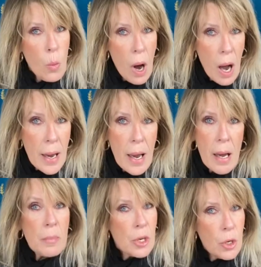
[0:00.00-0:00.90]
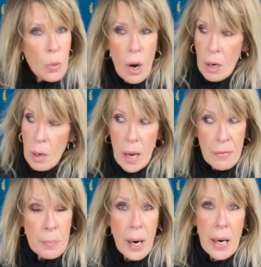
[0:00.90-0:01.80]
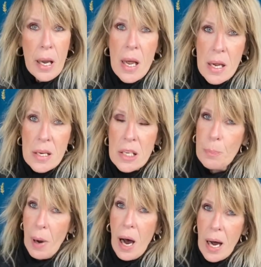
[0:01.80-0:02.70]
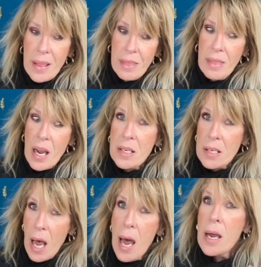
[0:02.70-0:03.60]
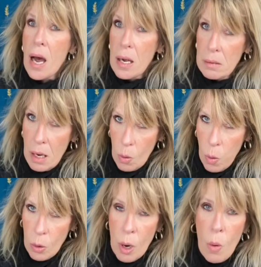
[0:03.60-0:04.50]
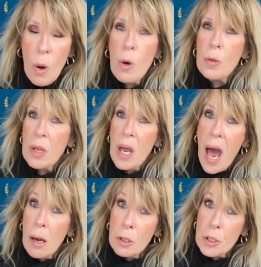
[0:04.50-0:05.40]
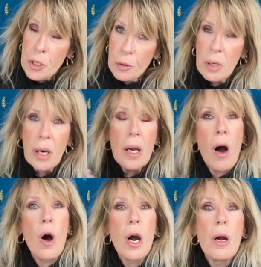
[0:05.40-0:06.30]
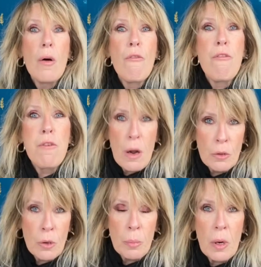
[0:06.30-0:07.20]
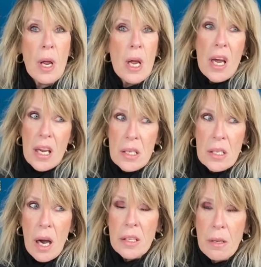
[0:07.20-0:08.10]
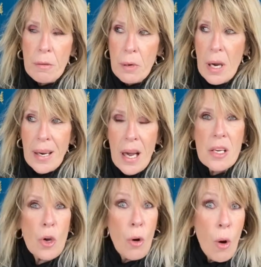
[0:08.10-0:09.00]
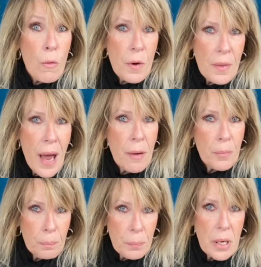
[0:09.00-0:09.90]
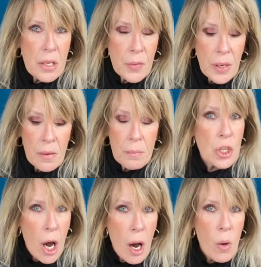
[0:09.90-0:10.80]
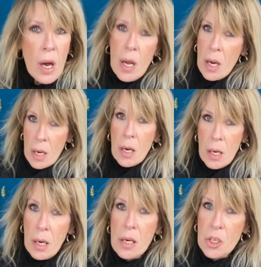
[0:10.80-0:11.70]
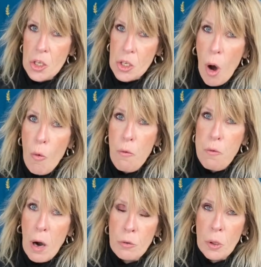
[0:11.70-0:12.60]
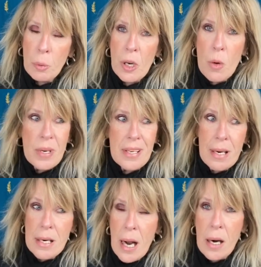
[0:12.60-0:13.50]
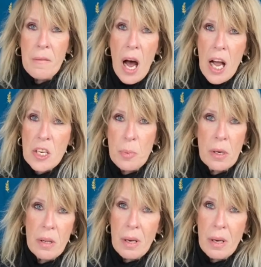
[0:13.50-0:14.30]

I am, you are, everybody is, but they say, quote unquote, the elderly are vulnerable. He's 93, I guess, or over that. Please forgive. So, he is so vulnerable. He was in and out of the hospital the